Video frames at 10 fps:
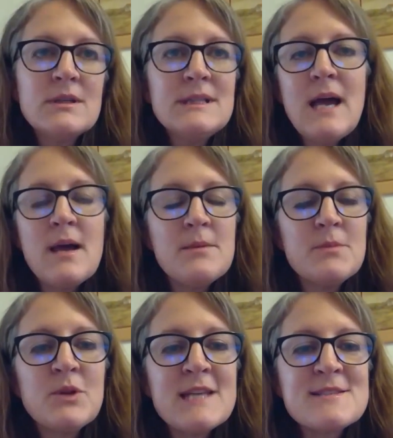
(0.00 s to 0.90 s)
yeah, I
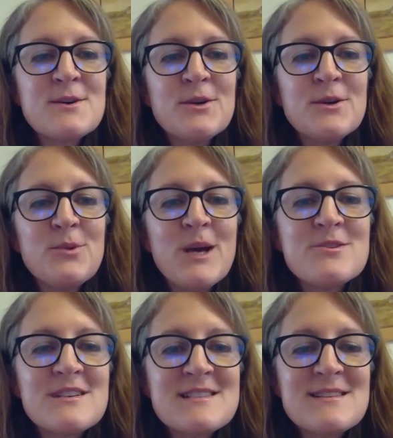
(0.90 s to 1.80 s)
mean, plants are
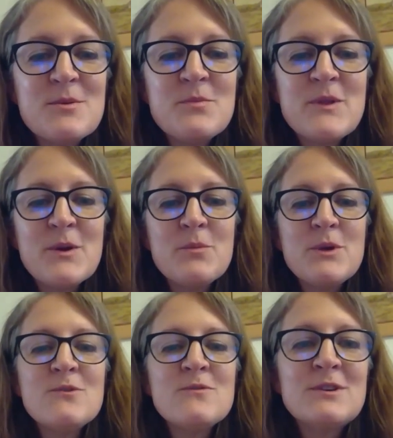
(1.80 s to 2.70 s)
wondrous. They're
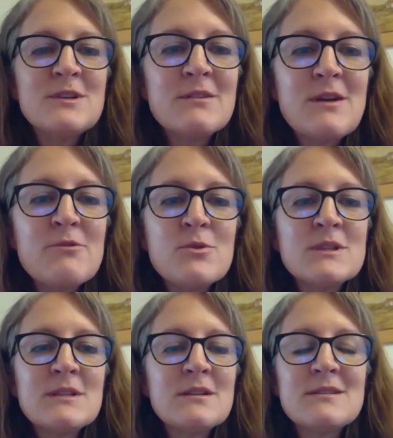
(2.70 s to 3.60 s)
beautiful.
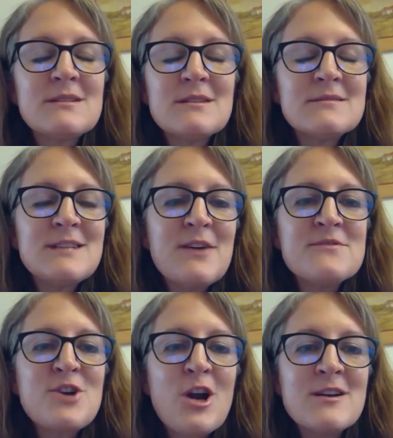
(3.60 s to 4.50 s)
Everyone loves
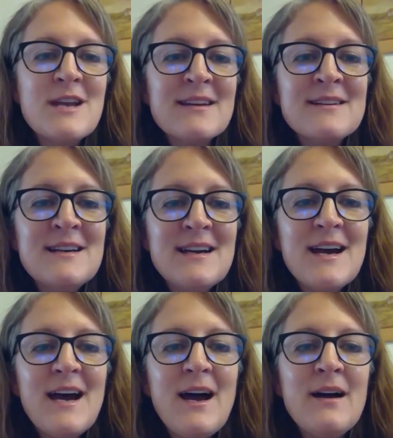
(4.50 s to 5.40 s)
gardening.
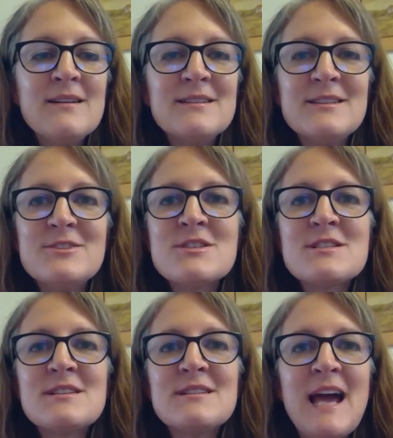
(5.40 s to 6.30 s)

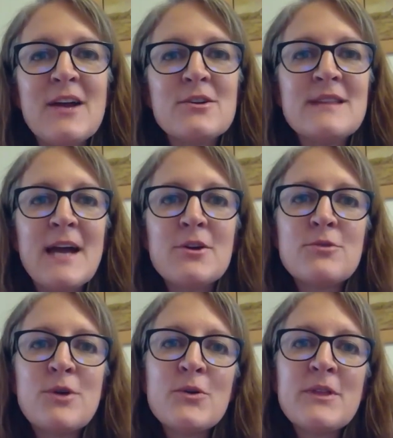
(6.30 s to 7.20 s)
Just that
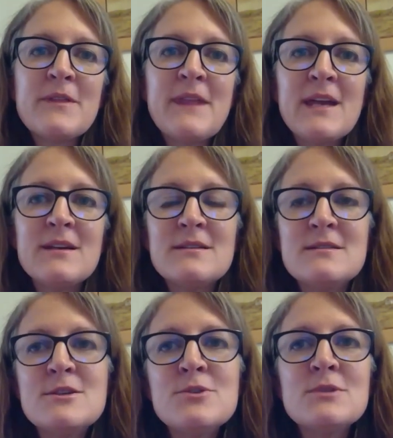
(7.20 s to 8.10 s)
growth and that
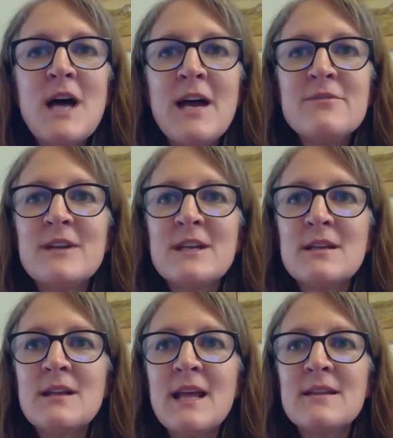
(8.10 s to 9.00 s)
new life
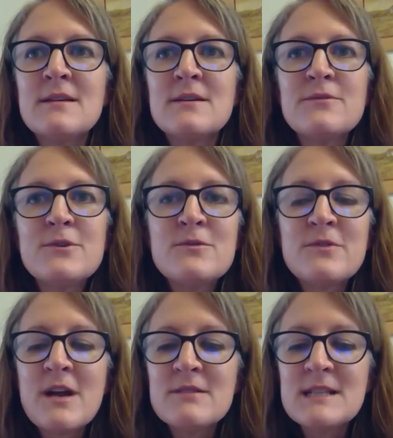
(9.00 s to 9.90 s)
and the food
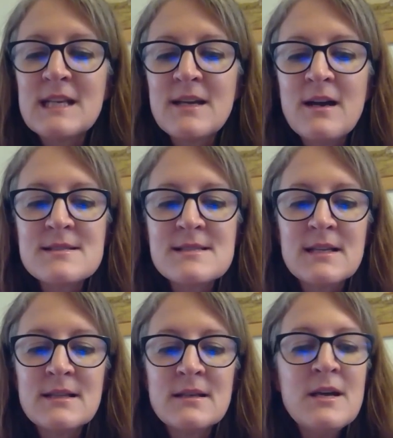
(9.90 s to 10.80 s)
for everything else,
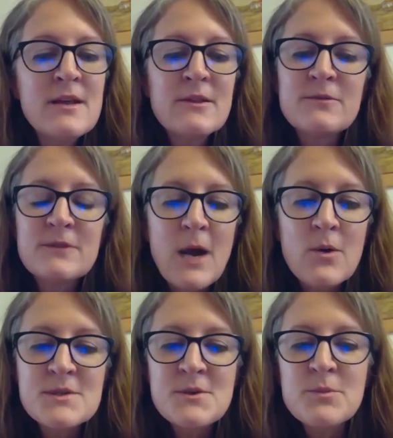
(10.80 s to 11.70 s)
and the
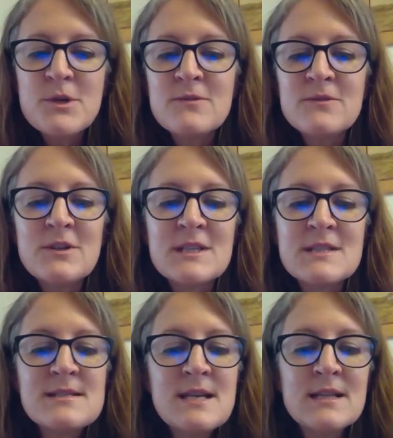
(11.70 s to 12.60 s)
flowers are beautiful, and
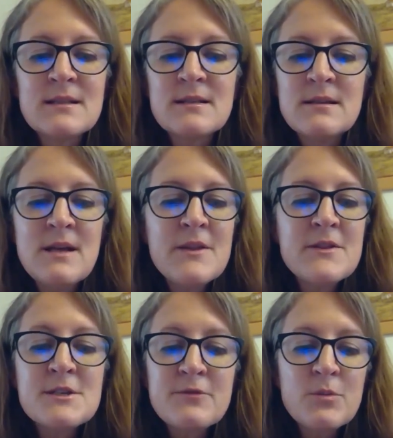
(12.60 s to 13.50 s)
seeing the
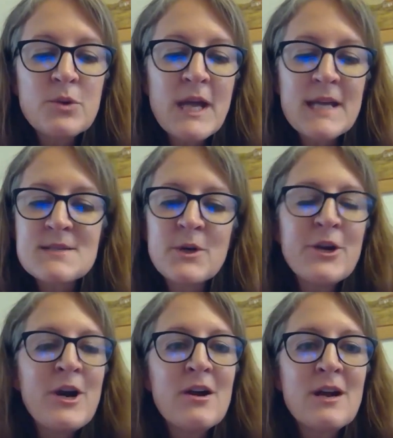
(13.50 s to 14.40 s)
different plants when
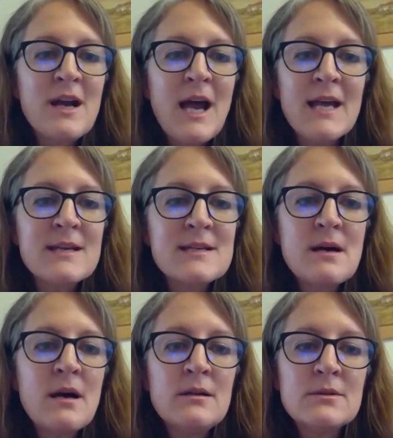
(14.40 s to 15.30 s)
you're out on a hike, it's
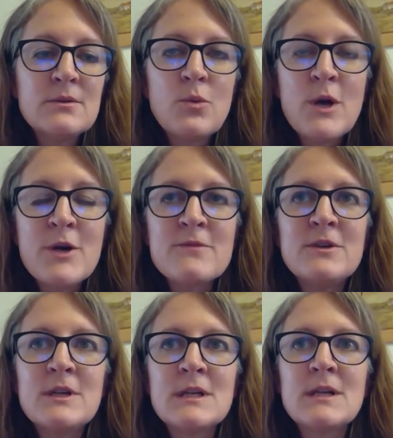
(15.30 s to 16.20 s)
all
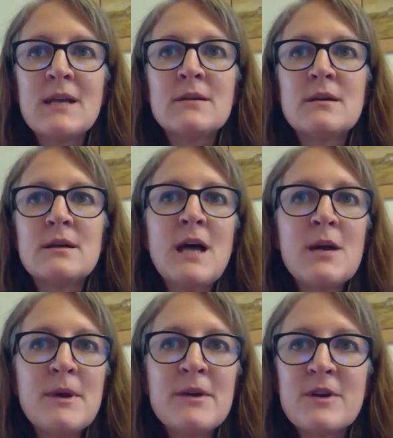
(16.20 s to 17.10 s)
wonderful. And a lot
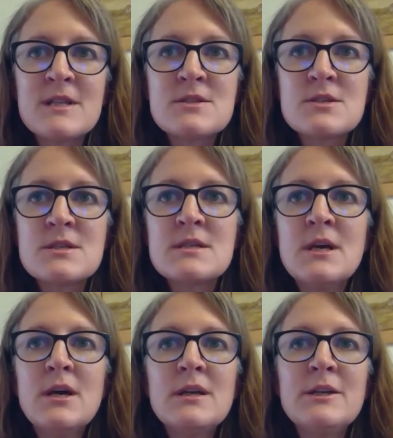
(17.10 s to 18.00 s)
of my friends just,
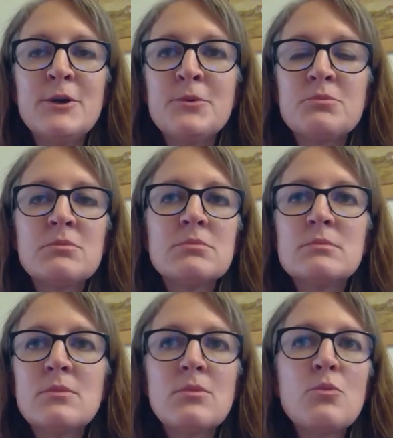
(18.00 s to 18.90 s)

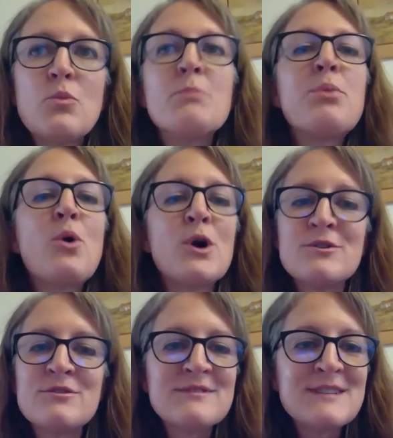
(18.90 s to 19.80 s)
were
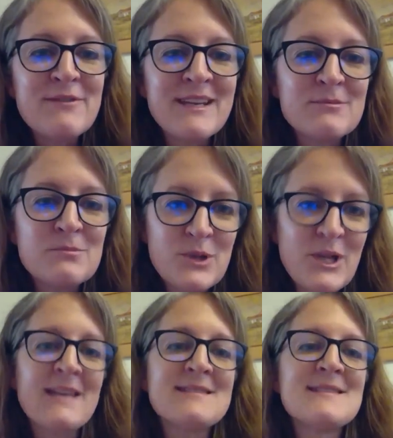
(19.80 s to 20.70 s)
born loving
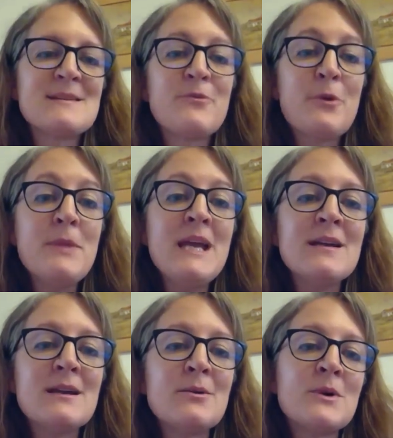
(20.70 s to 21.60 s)
plants. For
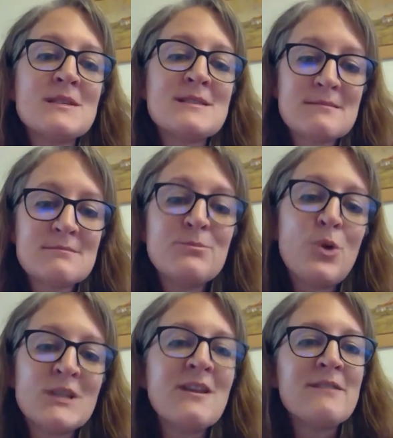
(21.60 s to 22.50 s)
me, it was
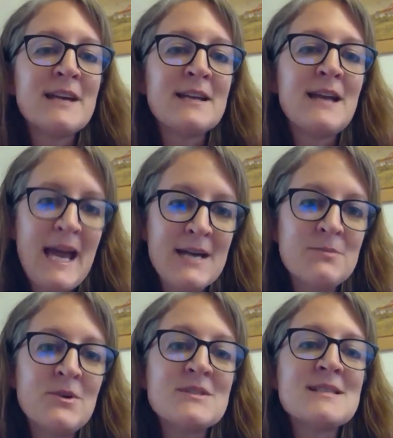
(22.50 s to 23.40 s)
born loving
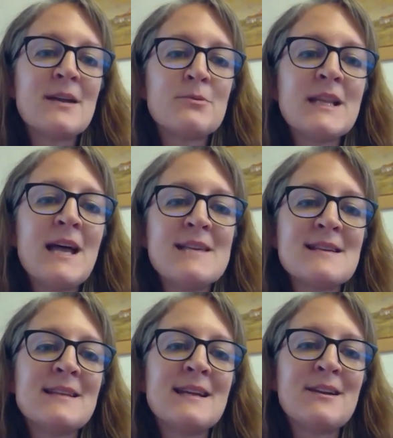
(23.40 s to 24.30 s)
animals, and
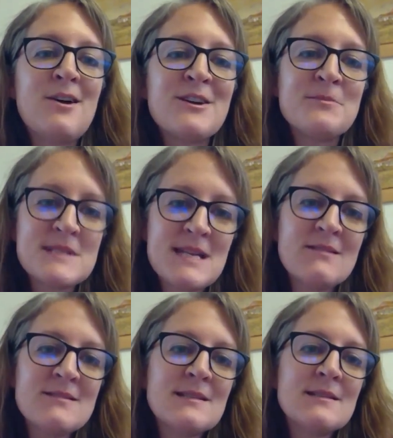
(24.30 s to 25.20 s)
realizing that it all comes
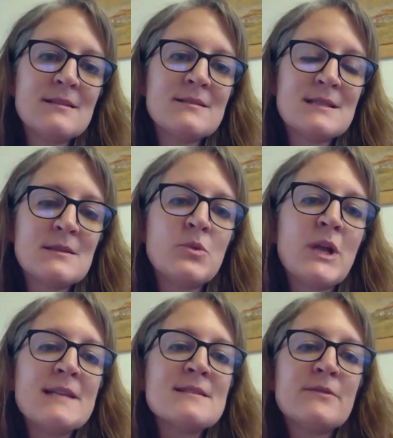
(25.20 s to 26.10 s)
down to the
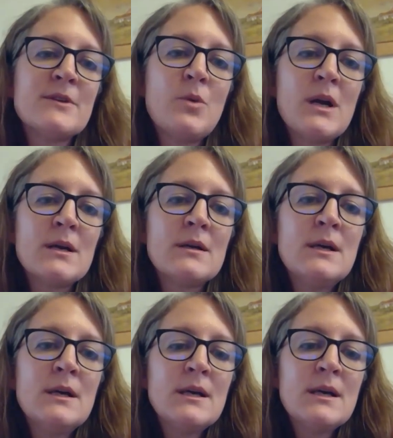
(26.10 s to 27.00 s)
plants if you want to
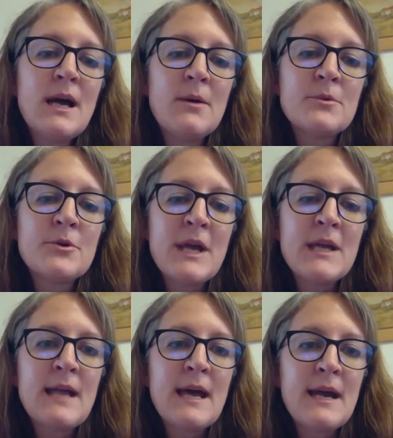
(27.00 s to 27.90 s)

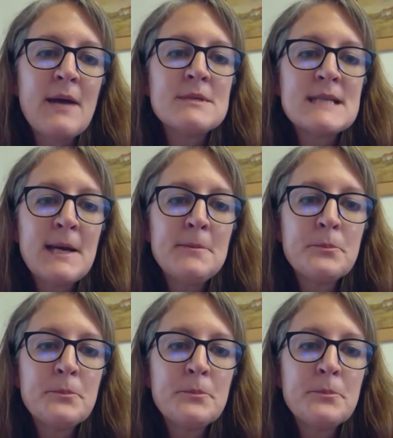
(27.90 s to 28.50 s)
create that habitat.